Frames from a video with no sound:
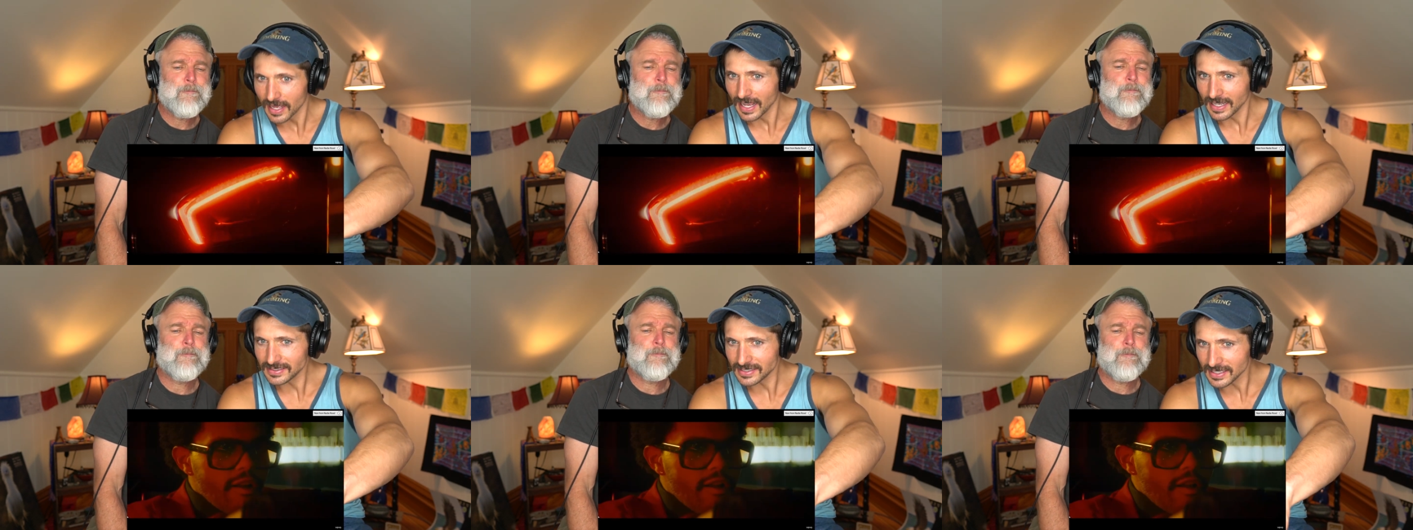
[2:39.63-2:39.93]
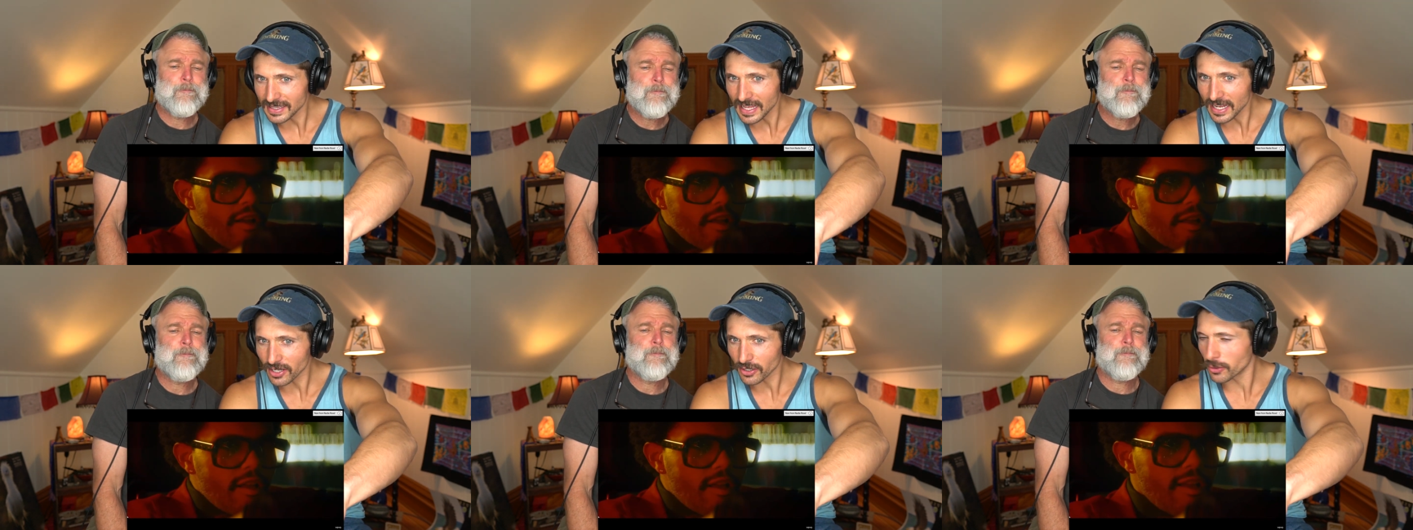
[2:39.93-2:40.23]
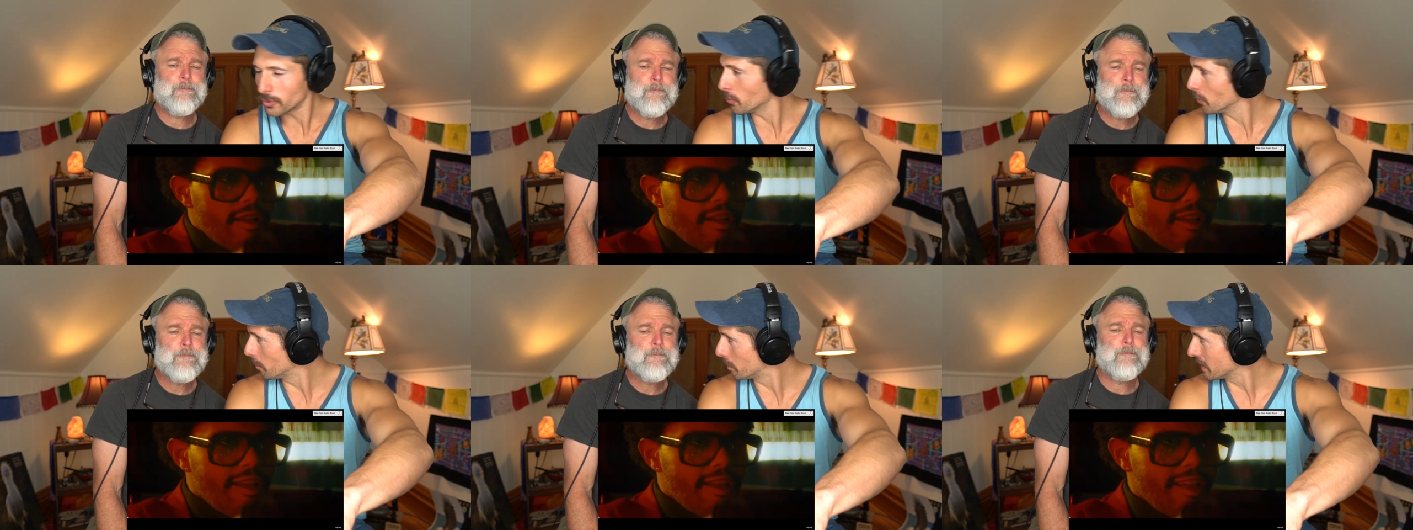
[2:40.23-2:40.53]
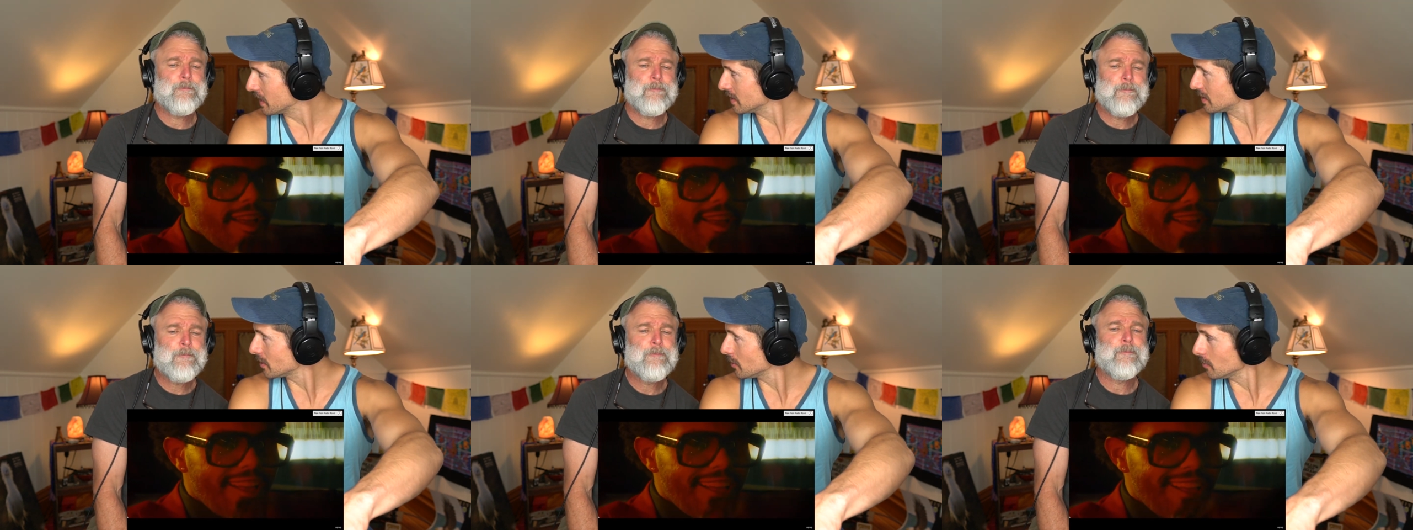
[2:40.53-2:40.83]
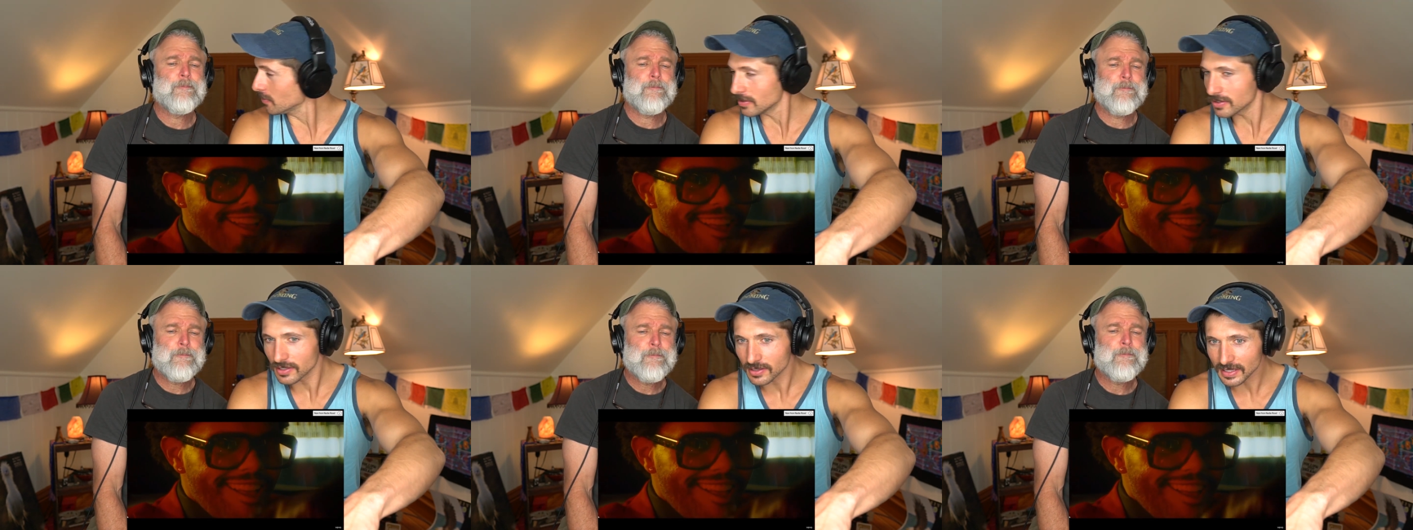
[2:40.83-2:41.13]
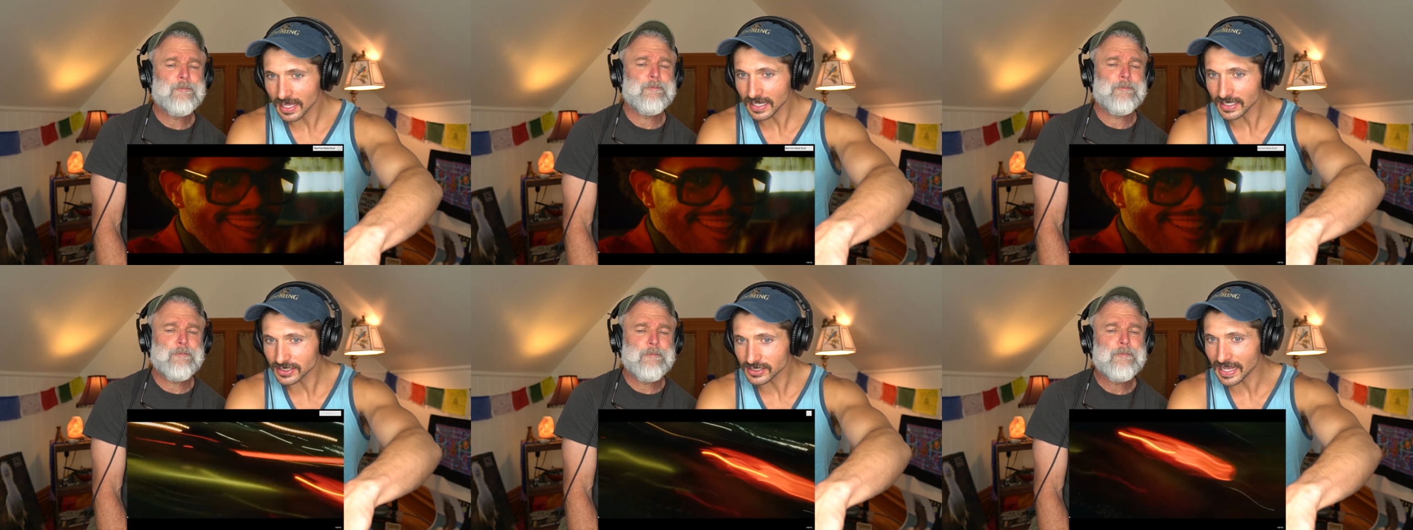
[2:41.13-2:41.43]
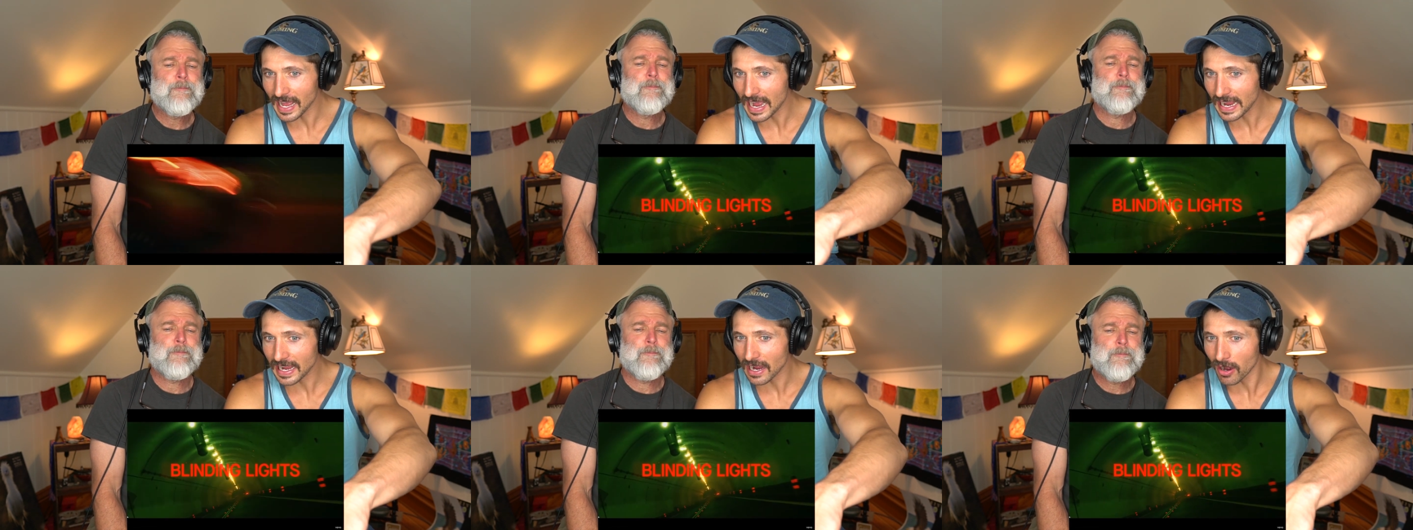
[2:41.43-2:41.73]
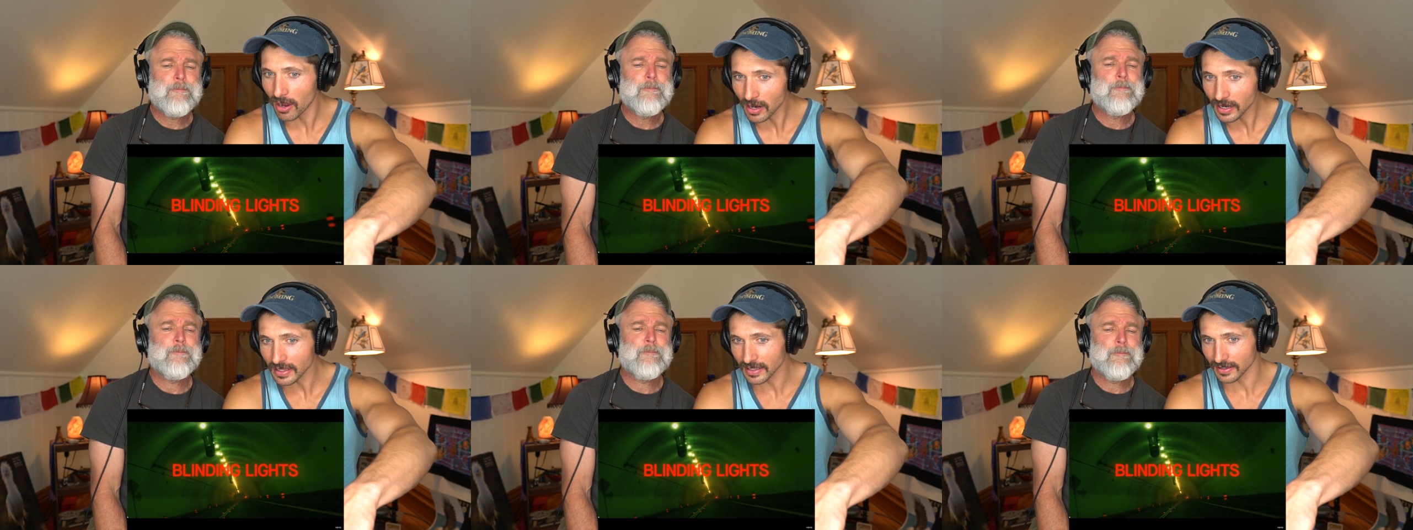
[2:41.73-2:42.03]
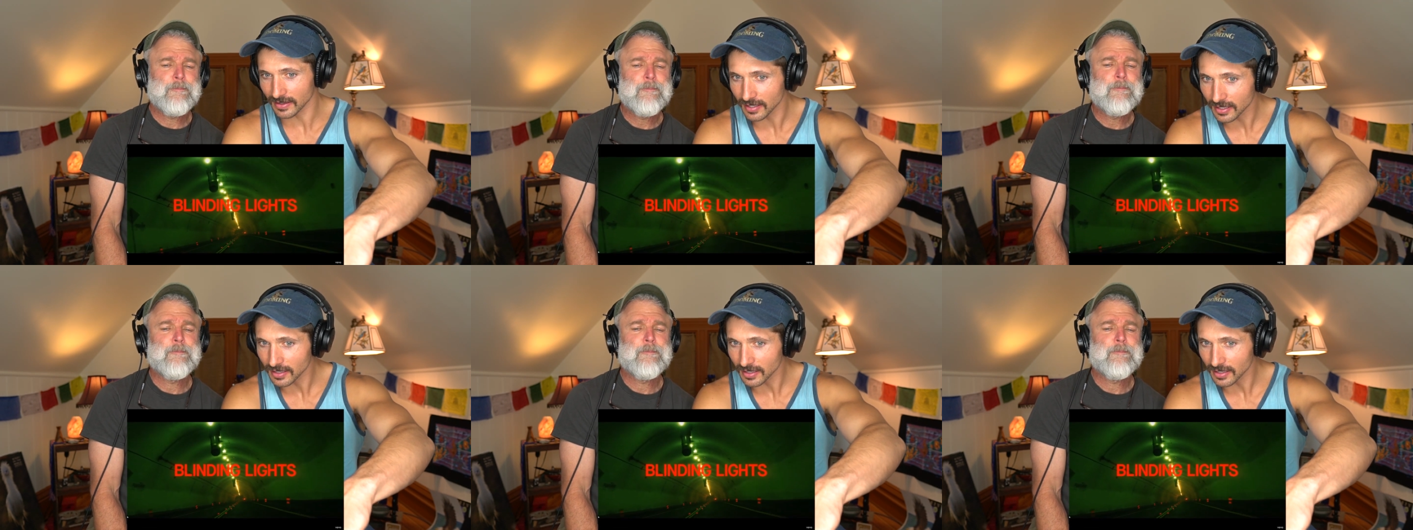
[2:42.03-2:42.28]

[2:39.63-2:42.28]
Speaker 1: Isn't that a cool beat though? That is iconic.